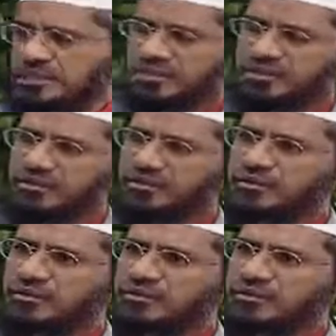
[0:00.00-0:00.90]
said
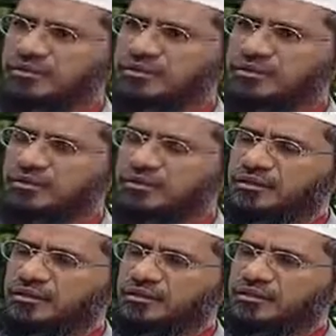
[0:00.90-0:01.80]

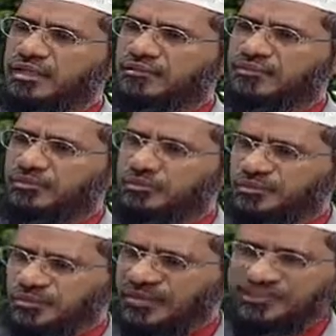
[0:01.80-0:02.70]
that when the
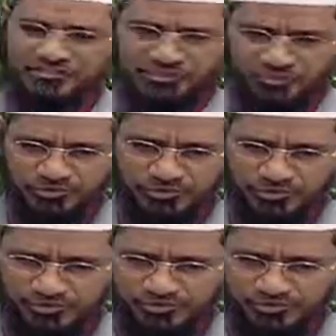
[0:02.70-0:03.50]
people asked him to